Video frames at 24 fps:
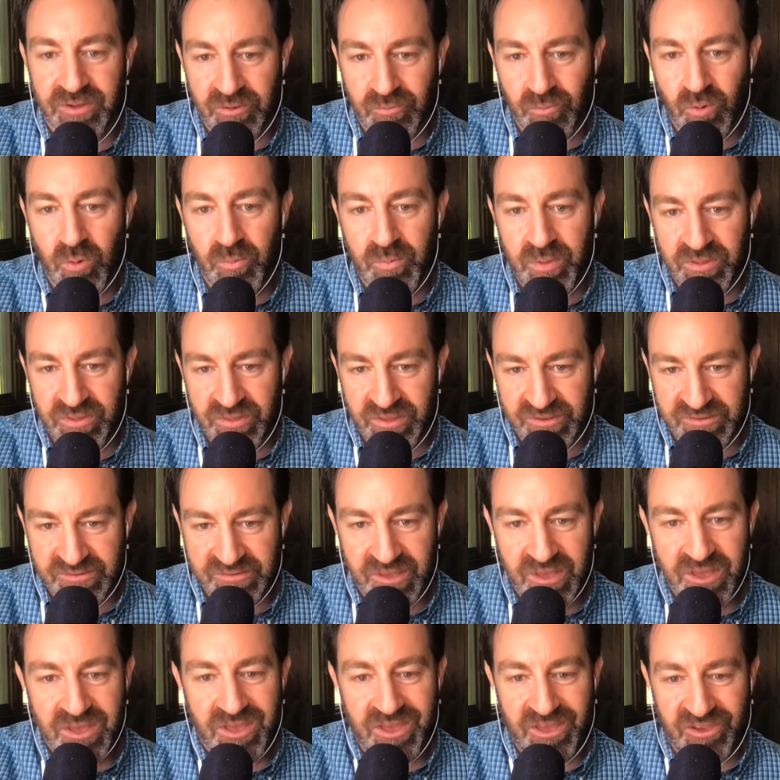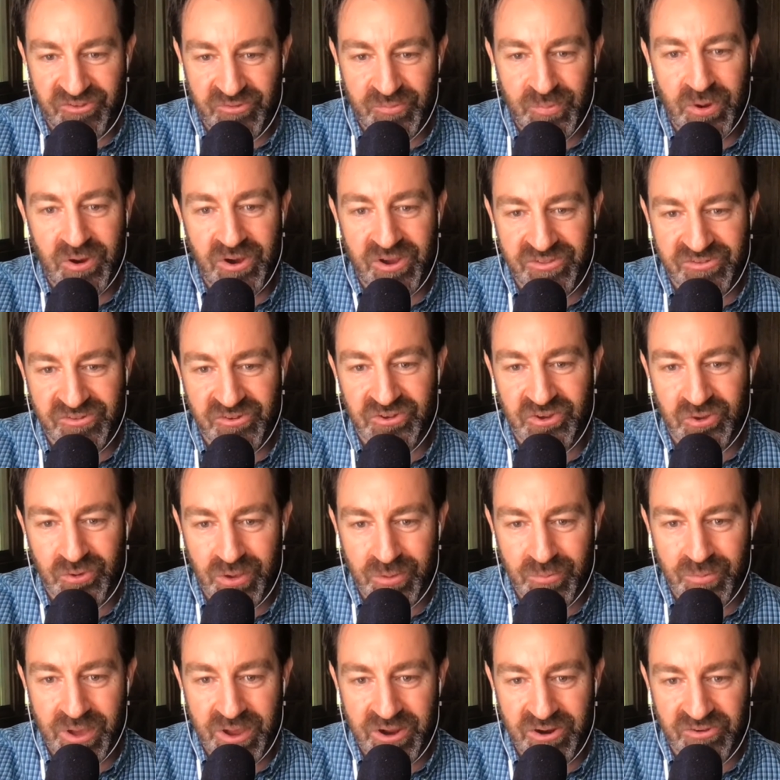It won't be this experience you're
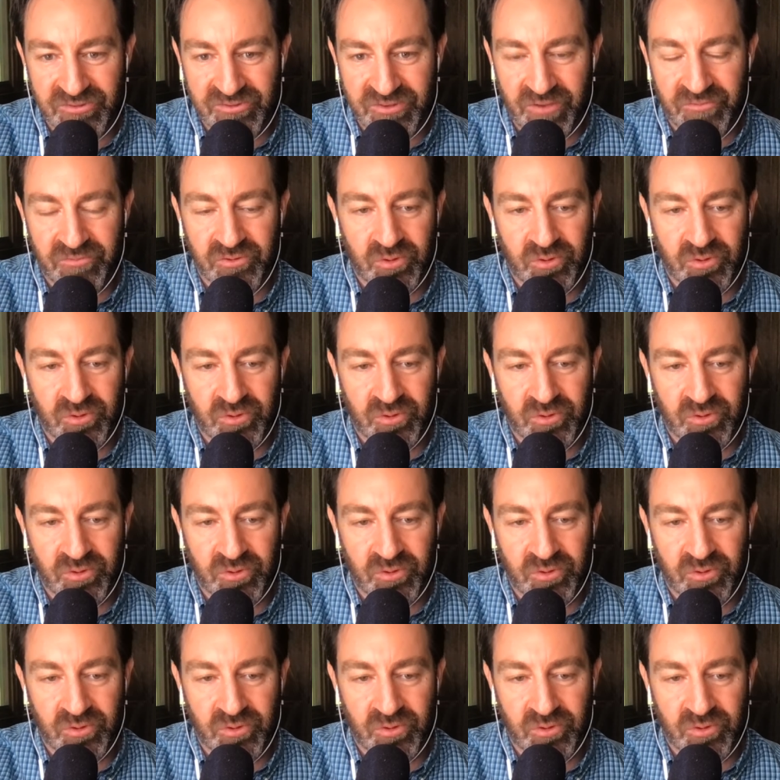doing by yourself.